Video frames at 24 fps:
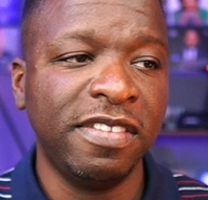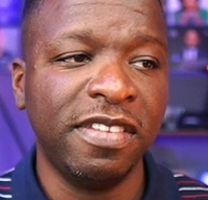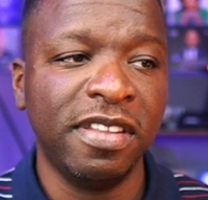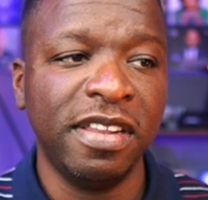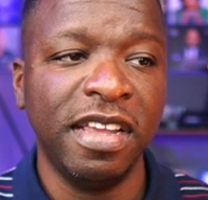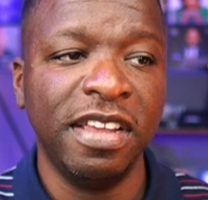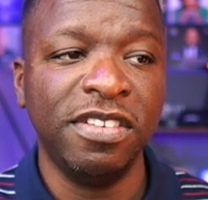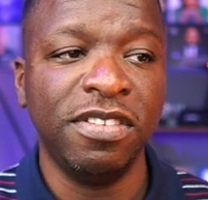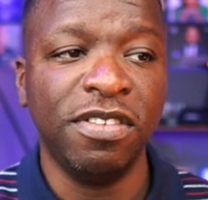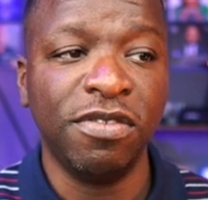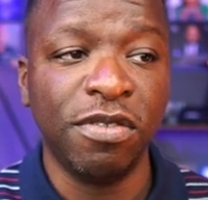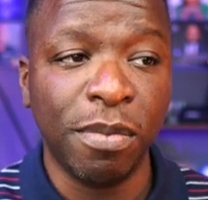
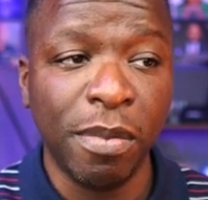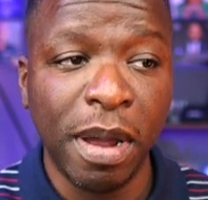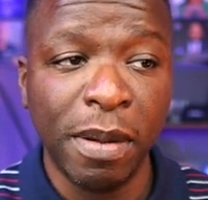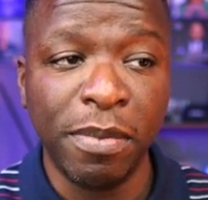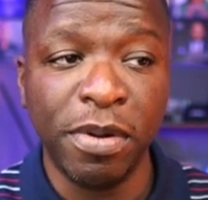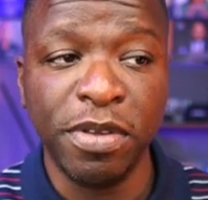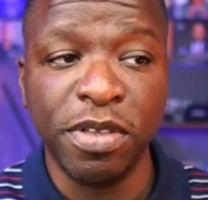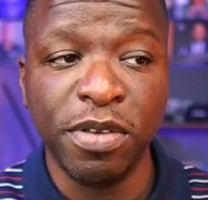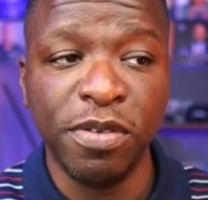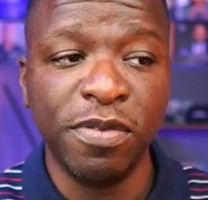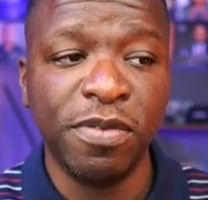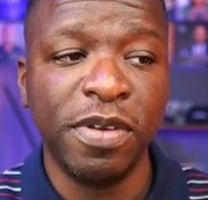destination.
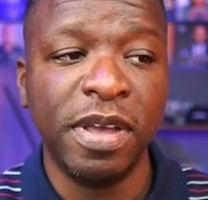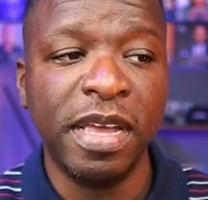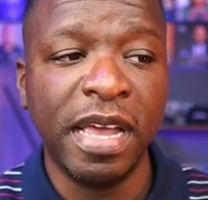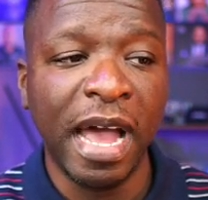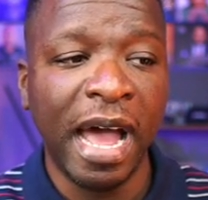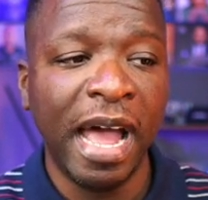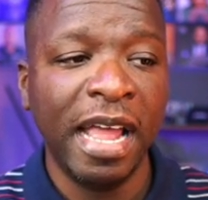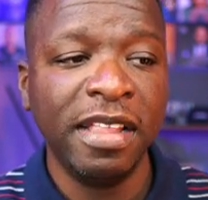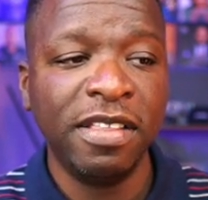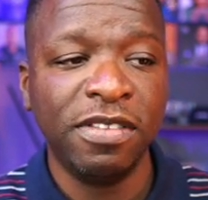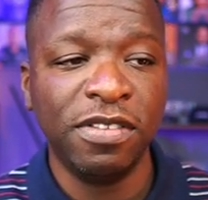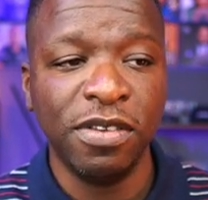Remember, you've
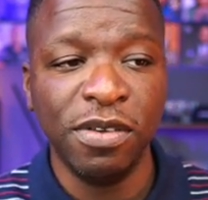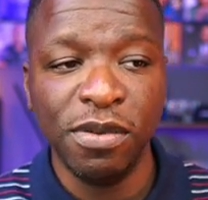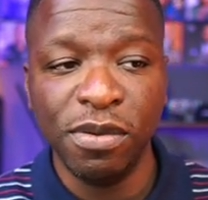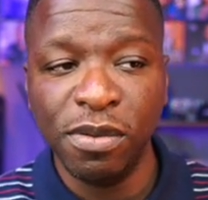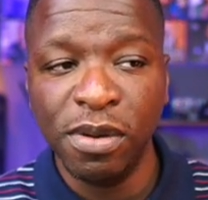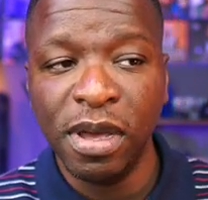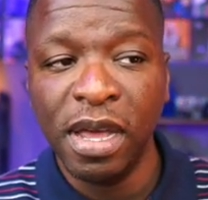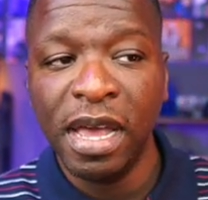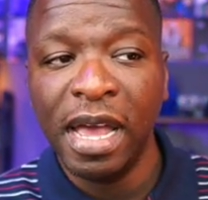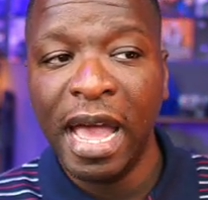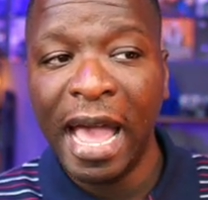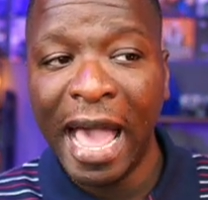got
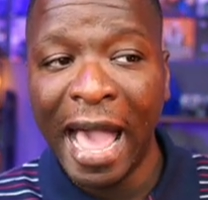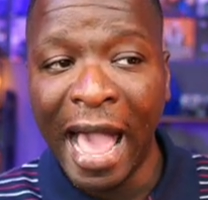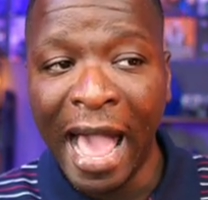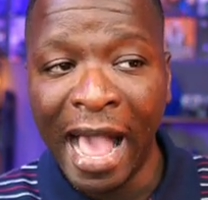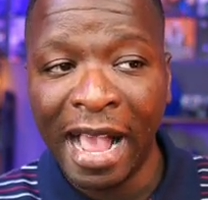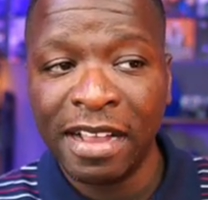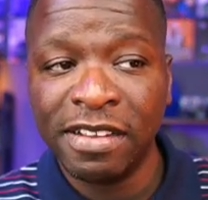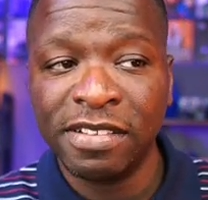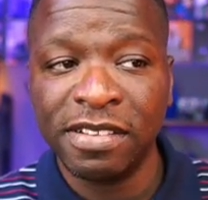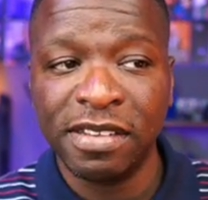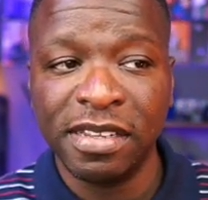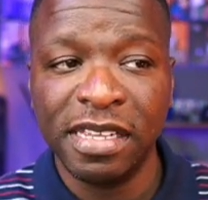to
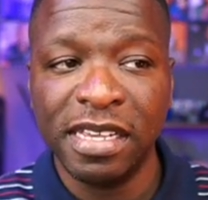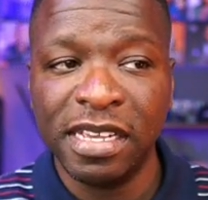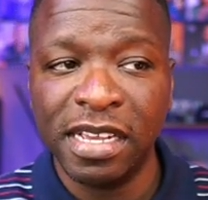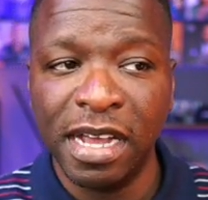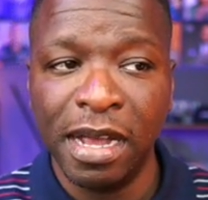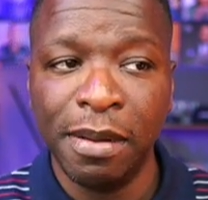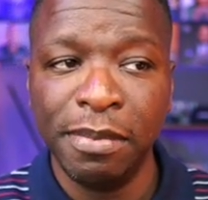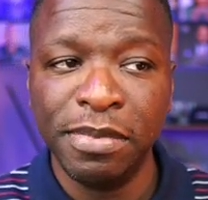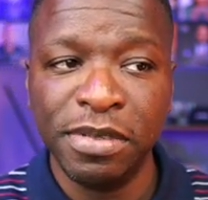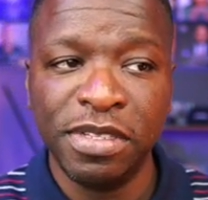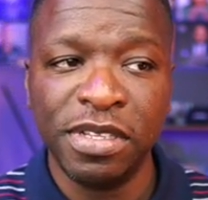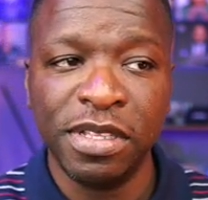actually
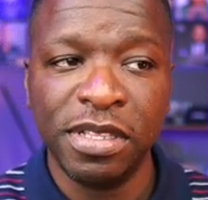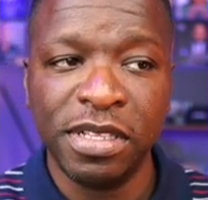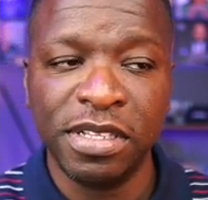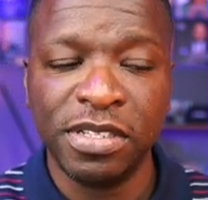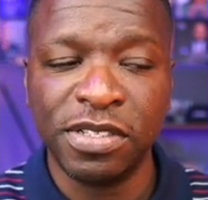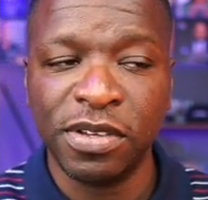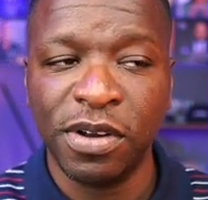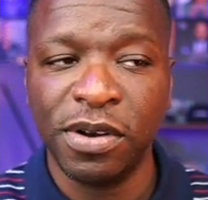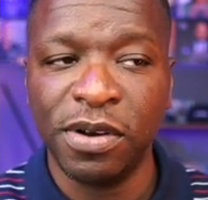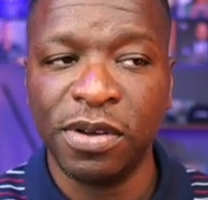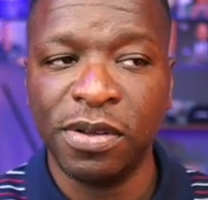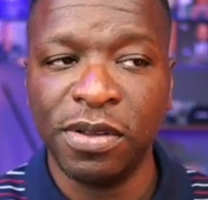come to the
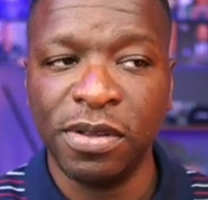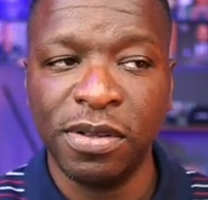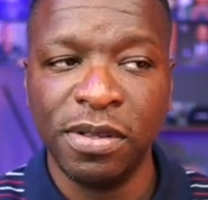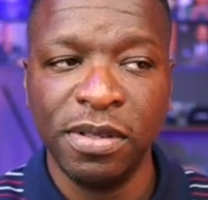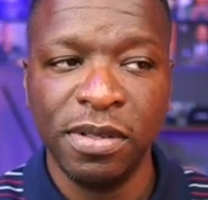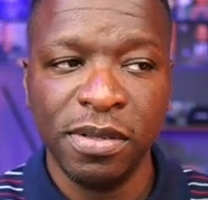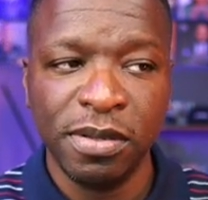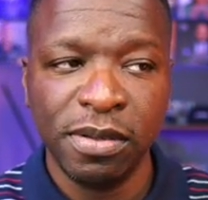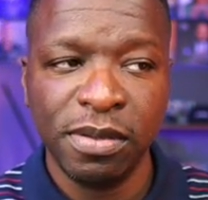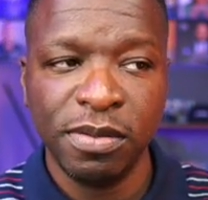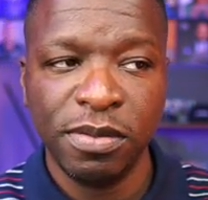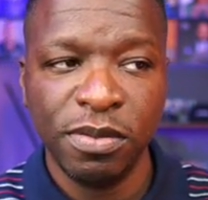
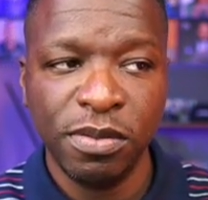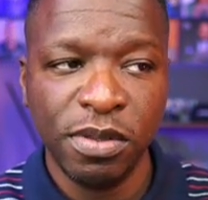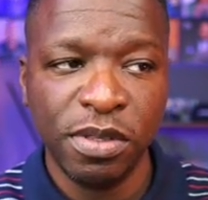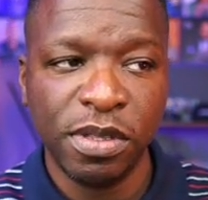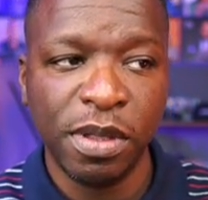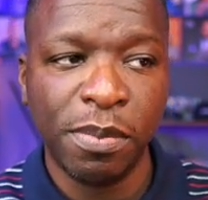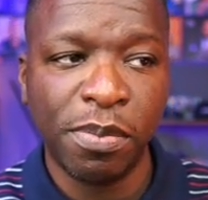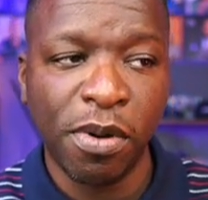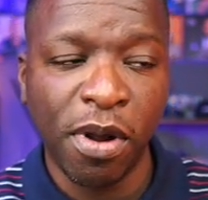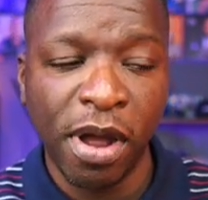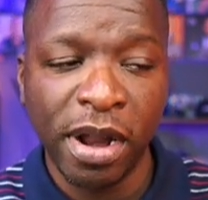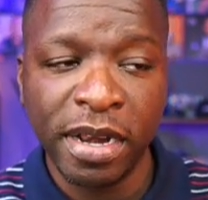circle,
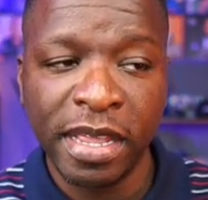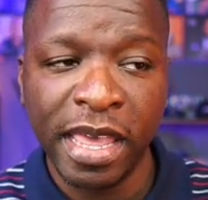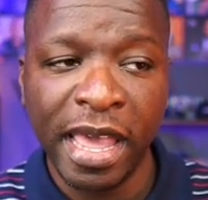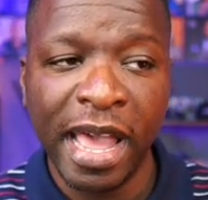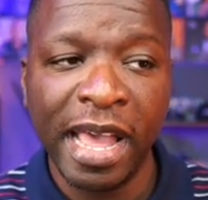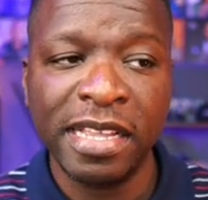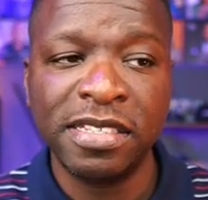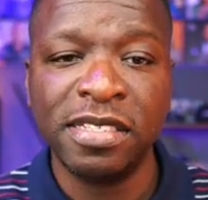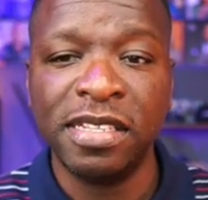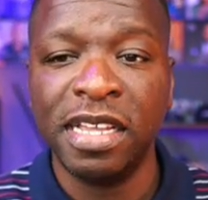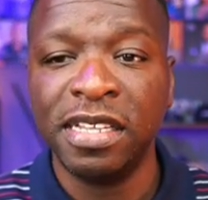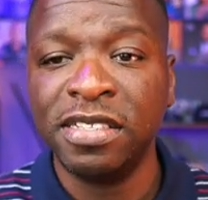the
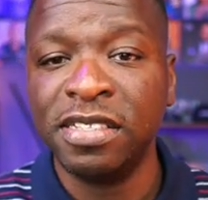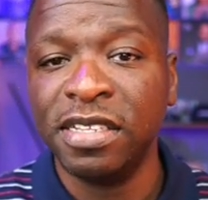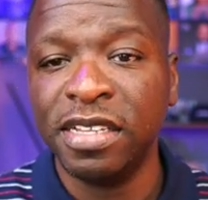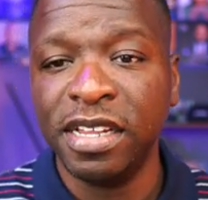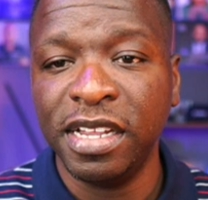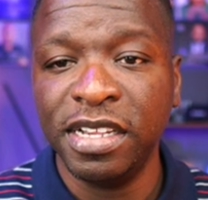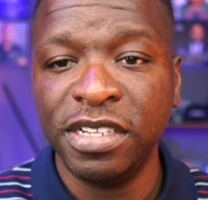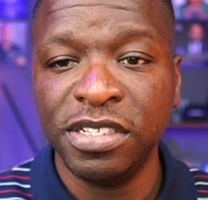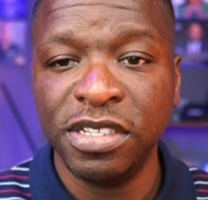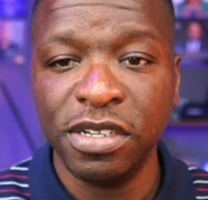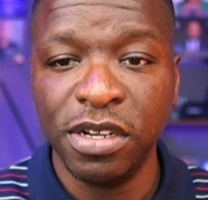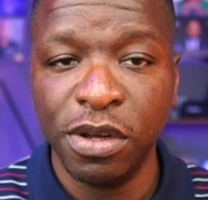broadcast
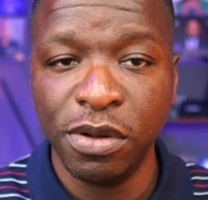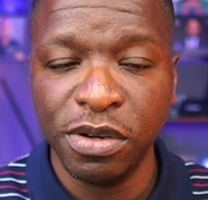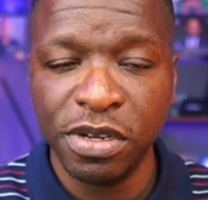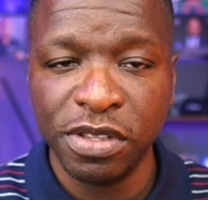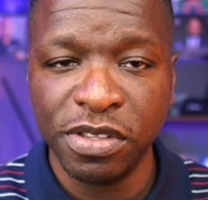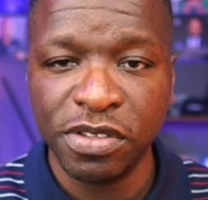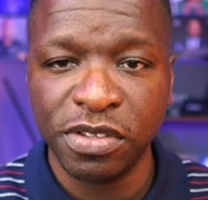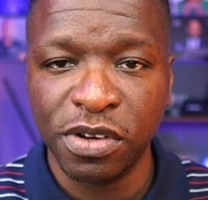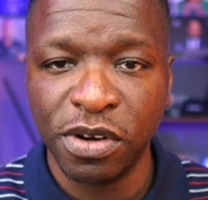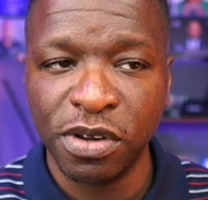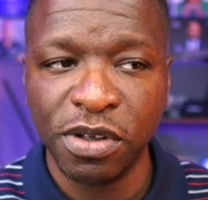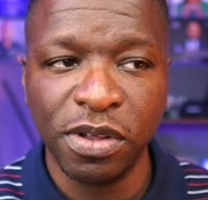destination. Go
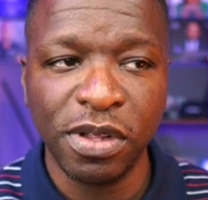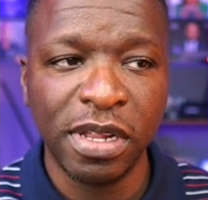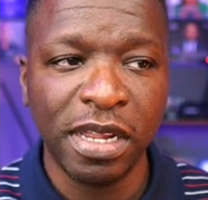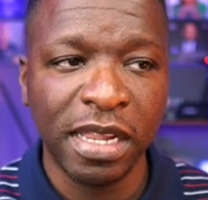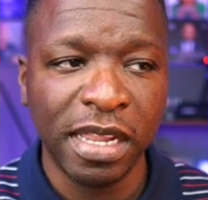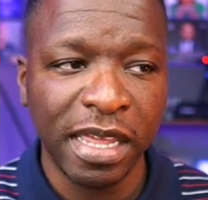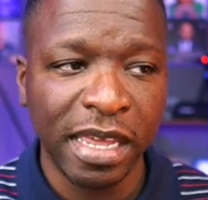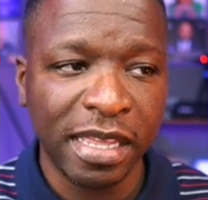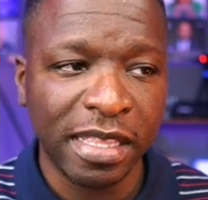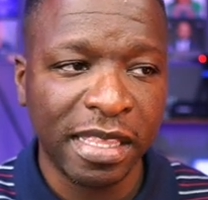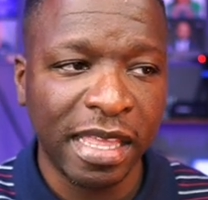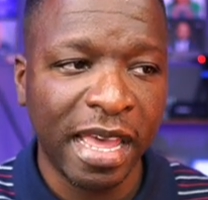to the circle,
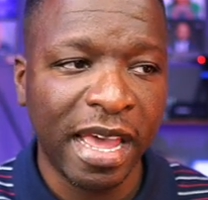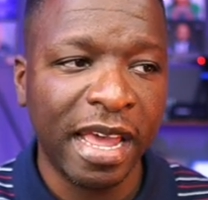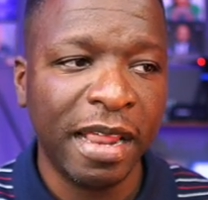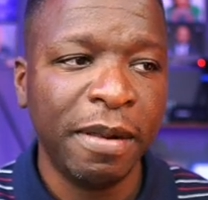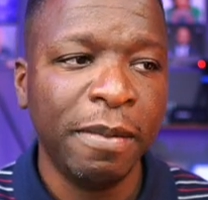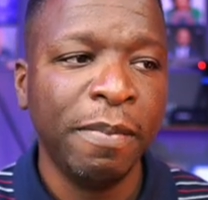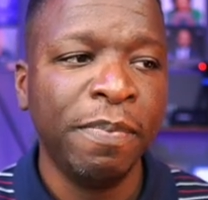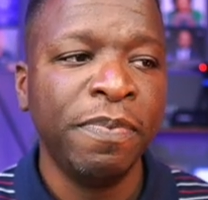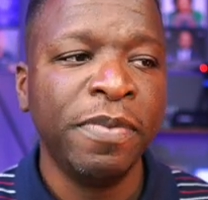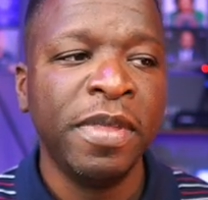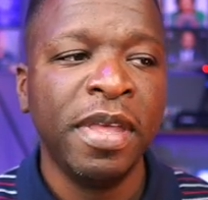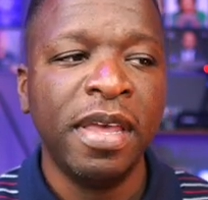click that.